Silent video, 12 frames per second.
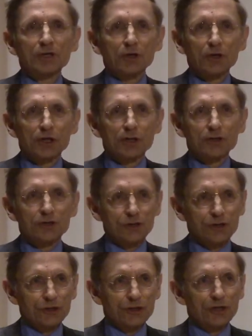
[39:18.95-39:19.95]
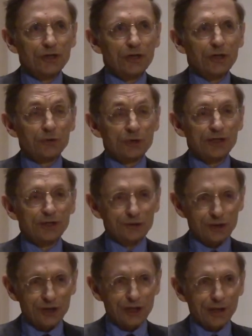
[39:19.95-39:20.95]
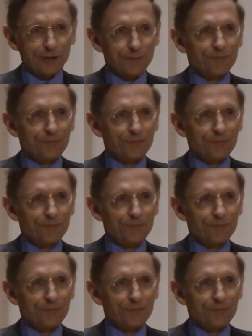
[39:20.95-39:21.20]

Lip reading: large hotel chain